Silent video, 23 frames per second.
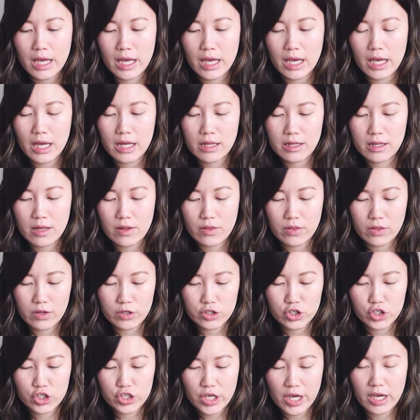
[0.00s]
in the
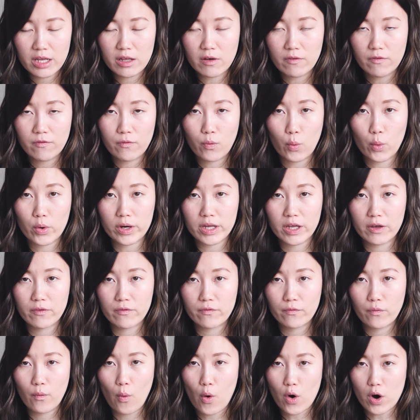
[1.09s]
shade
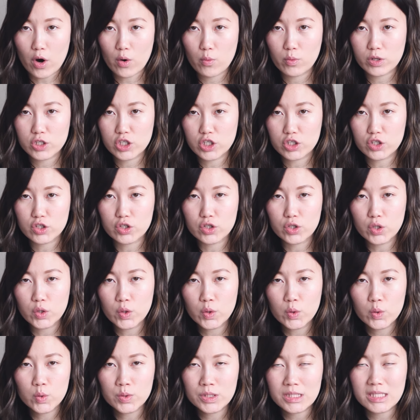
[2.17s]
44 which is
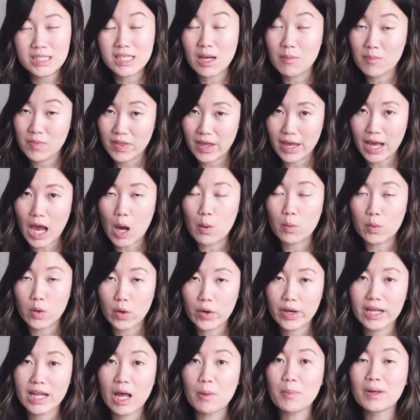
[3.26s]
nude something I will
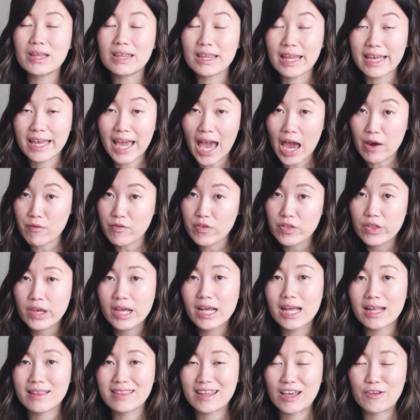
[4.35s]
look it up and link
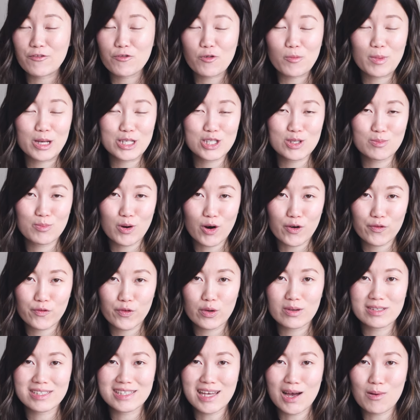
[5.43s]
everything in the information bar
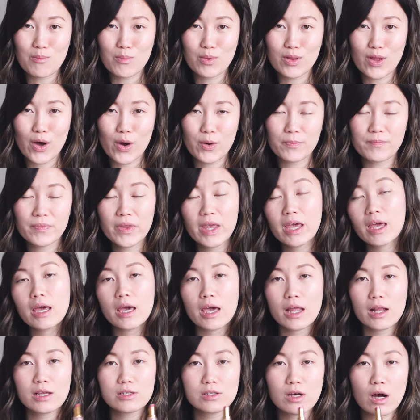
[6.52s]
for you down below
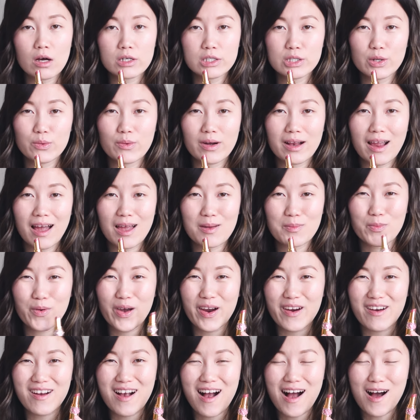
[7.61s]
it is also what I'm
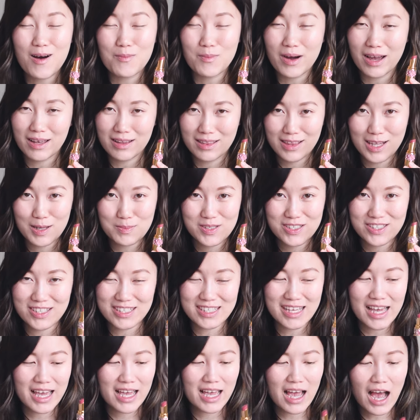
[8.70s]
wearing on my lips
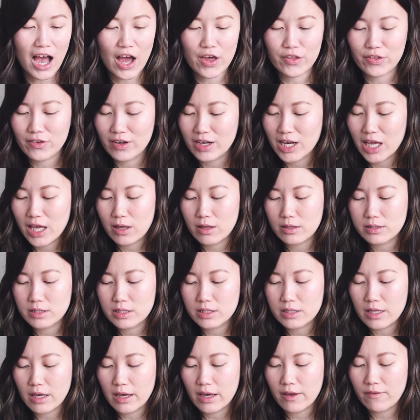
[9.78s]
today I thought
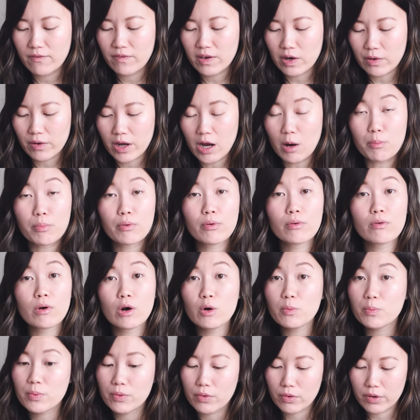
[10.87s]
it's a very
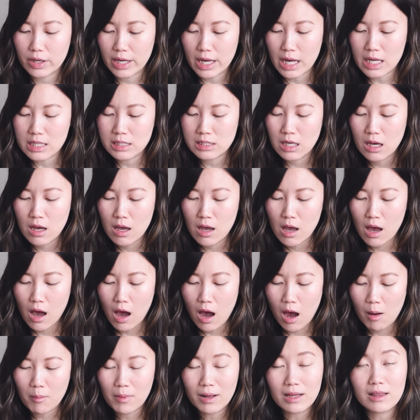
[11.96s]
appropriate
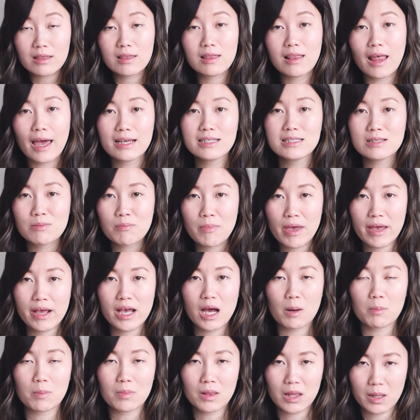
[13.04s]
um, light
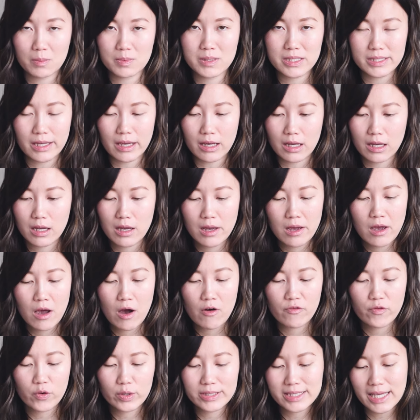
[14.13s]
makeup lipstick
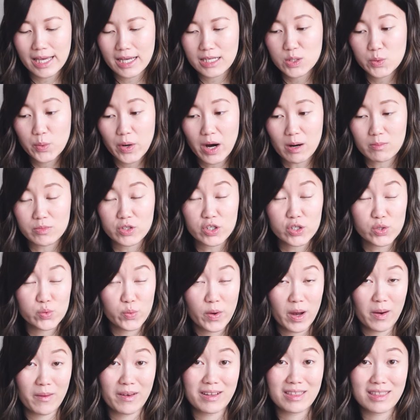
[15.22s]
for days where I'm just
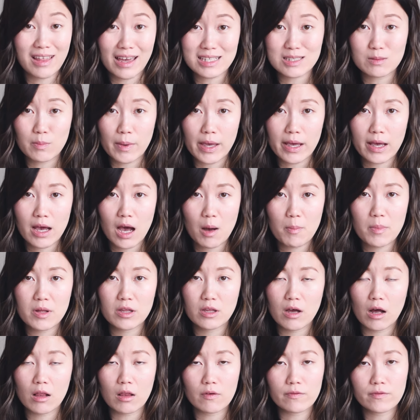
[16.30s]
wearing light makeup
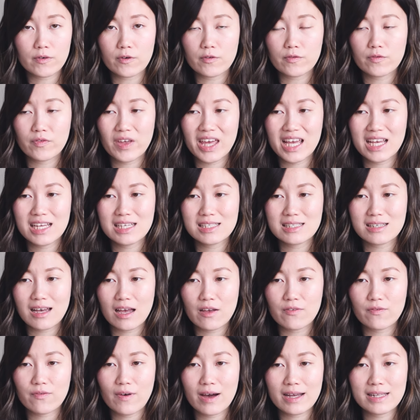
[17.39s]
and not a full face
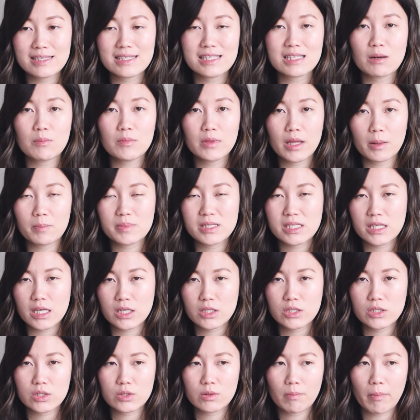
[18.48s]
I find some
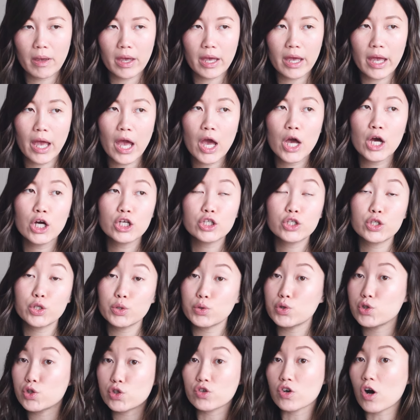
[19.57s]
lipsticks to be
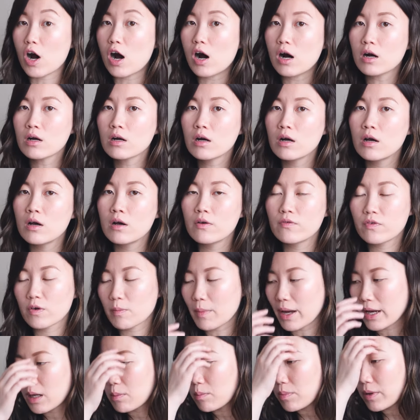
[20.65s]
too strong for
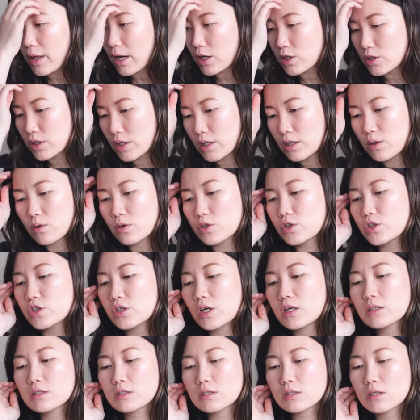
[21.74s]
my complexion or
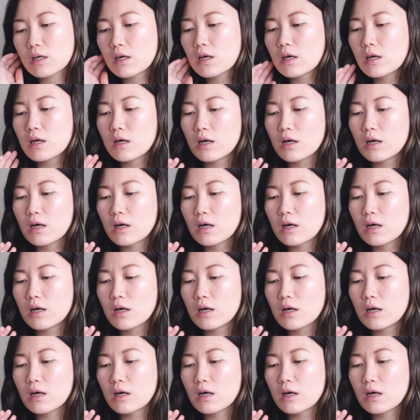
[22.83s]
just